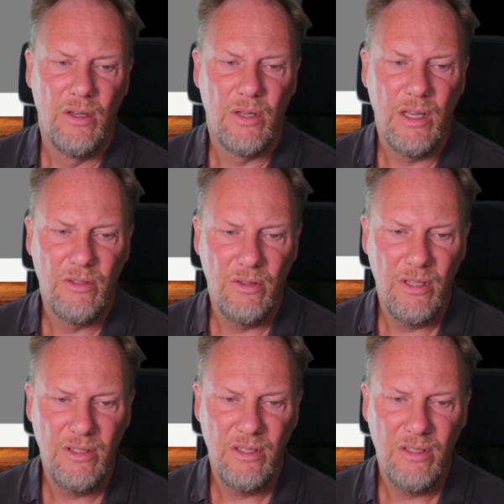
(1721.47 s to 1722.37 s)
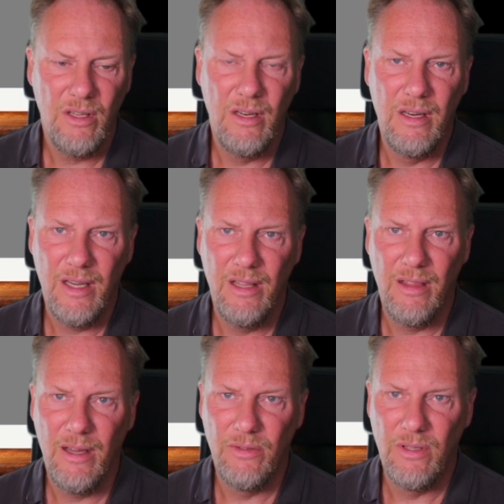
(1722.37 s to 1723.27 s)
Okay, so this is
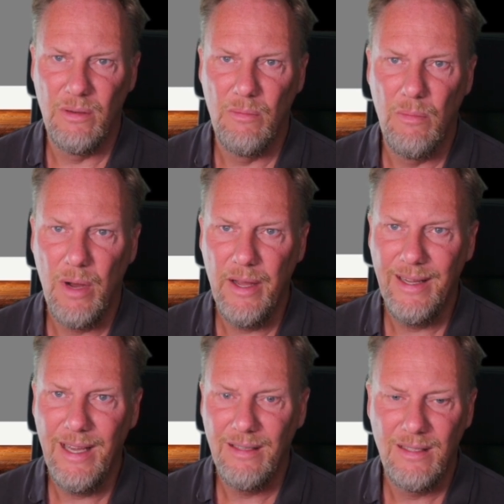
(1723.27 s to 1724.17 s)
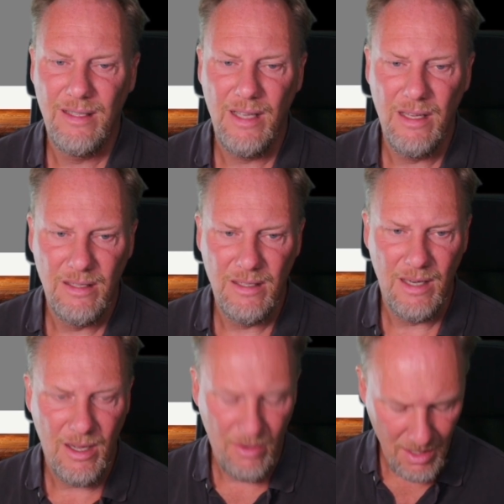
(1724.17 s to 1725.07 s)
9000. My guess is
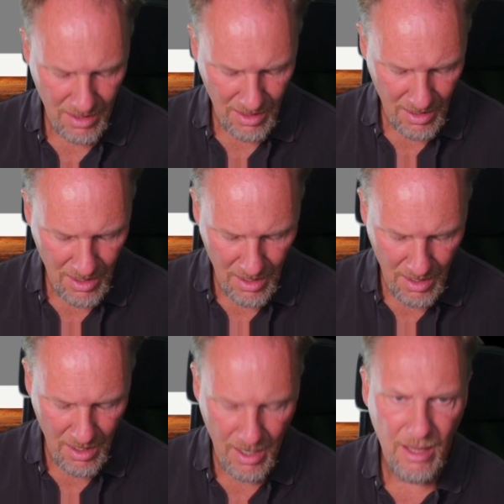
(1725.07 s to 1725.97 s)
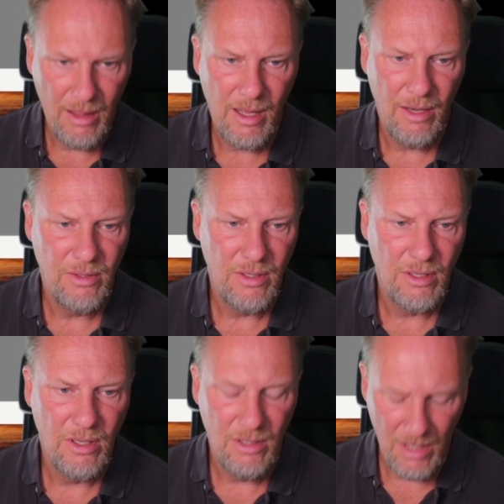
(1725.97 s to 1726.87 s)
now that
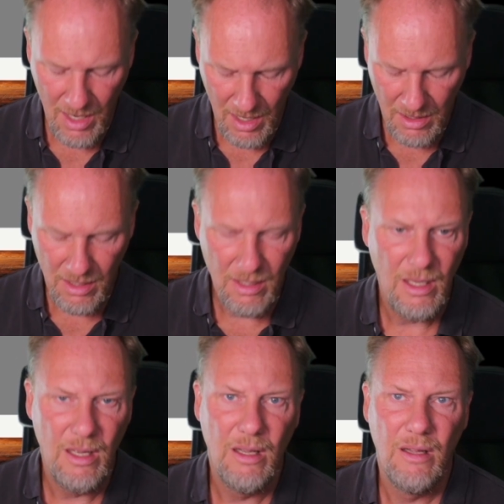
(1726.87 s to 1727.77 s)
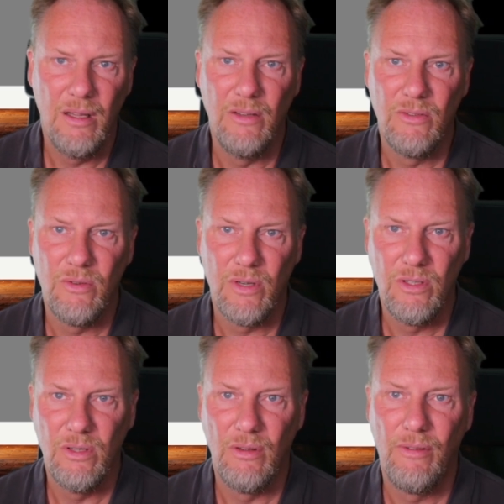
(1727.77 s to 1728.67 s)
9000 contains the
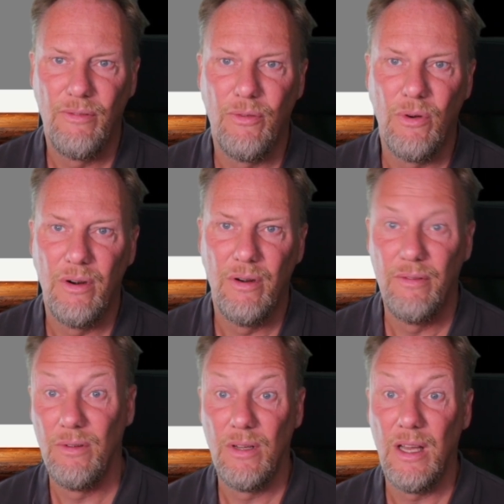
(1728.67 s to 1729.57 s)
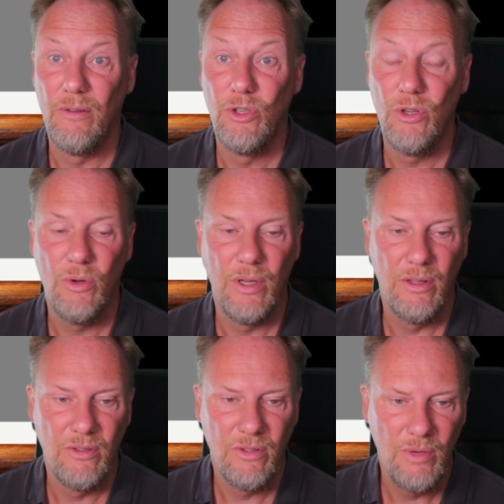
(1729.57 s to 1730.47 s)
instructions for kind of showing
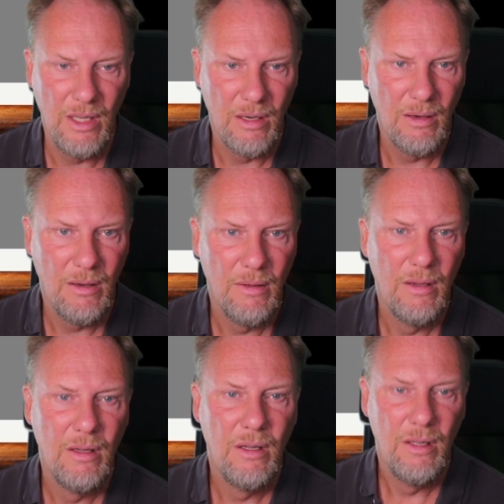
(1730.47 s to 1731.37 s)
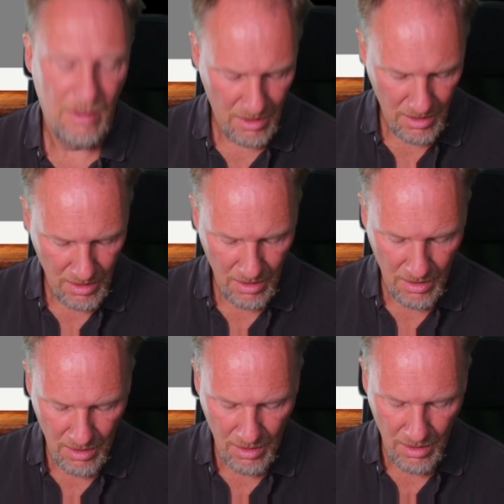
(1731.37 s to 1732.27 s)
the screen.
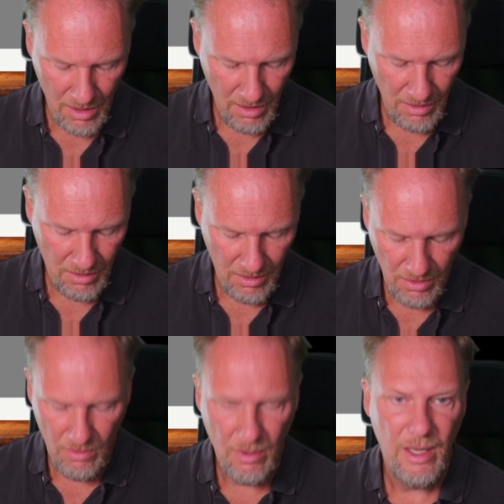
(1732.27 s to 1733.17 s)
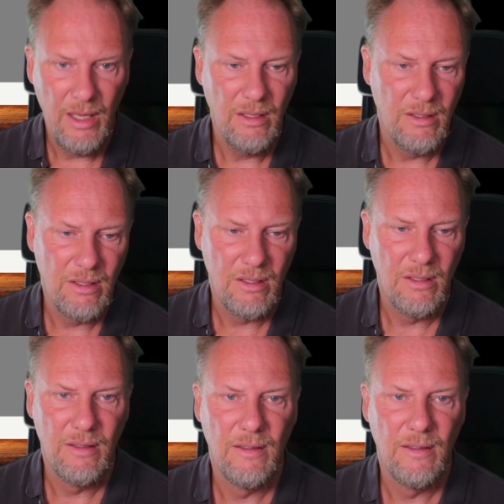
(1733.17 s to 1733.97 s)
928.